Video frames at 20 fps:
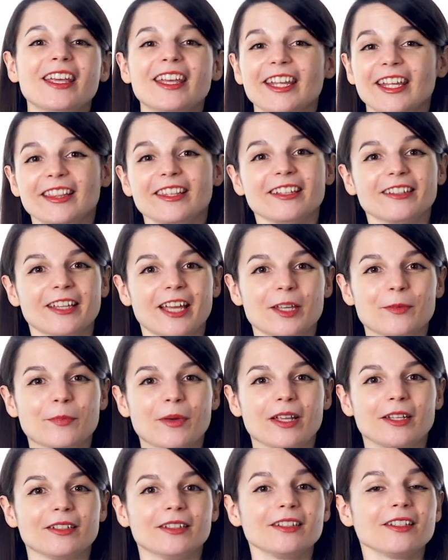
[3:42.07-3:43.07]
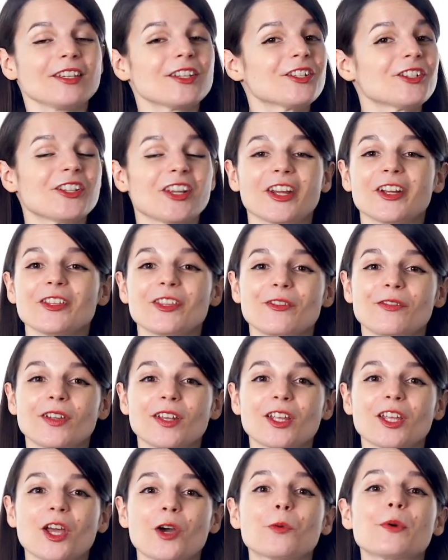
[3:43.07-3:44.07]
hit the like button, share the
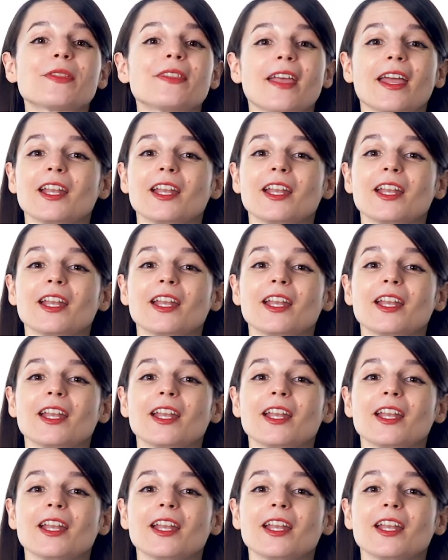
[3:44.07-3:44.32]
video with